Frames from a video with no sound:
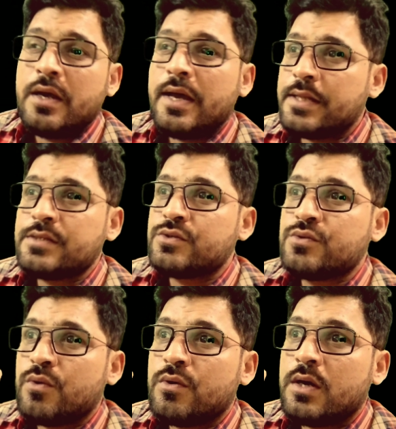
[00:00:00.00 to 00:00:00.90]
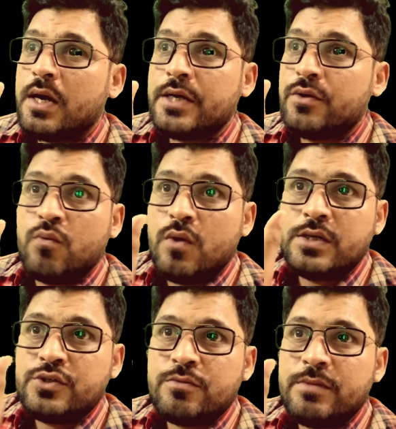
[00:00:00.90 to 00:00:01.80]
and so I don't
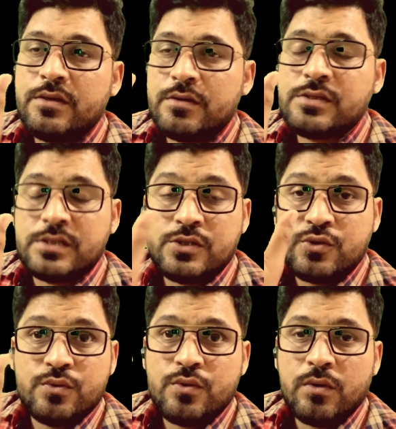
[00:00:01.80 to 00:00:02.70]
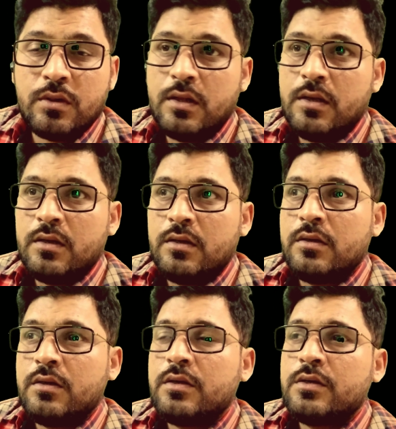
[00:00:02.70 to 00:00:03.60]
want to because it's too cold.
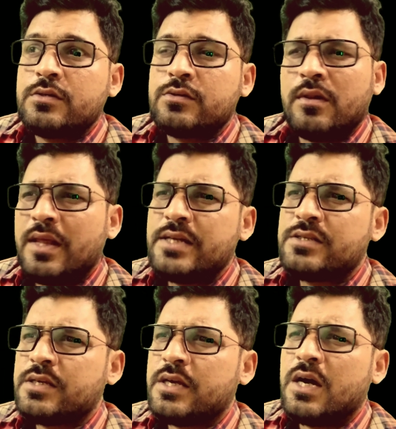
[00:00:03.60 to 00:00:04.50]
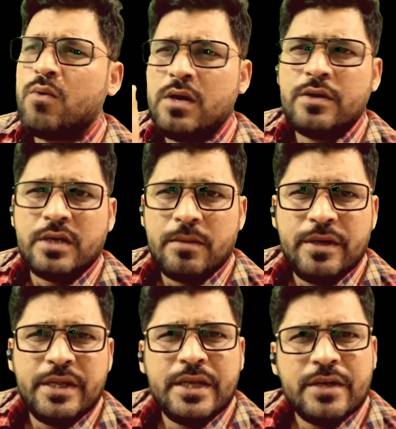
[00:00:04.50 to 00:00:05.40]
So let's say I want to
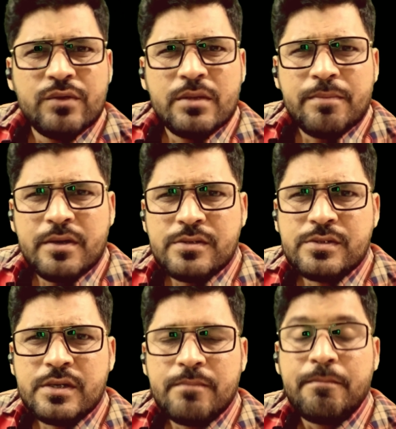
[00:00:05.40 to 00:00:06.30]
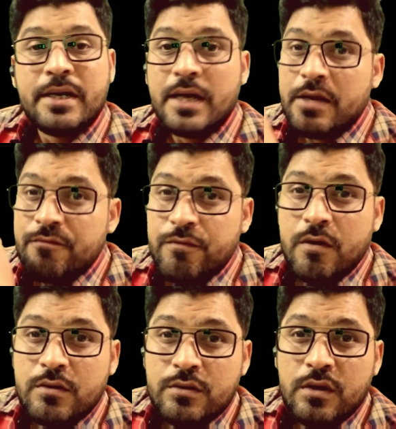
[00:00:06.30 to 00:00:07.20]
communicate with a person, but I
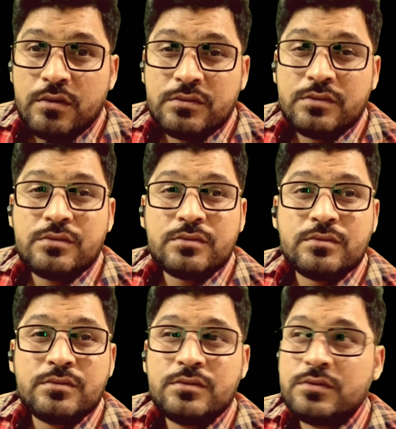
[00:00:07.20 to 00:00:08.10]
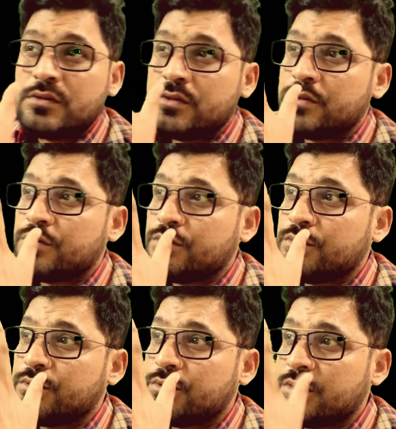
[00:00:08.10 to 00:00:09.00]
forgot
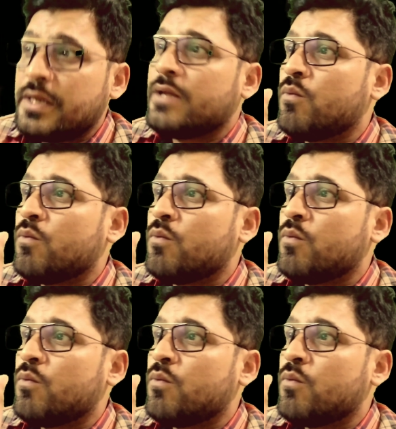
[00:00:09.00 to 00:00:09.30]
to say the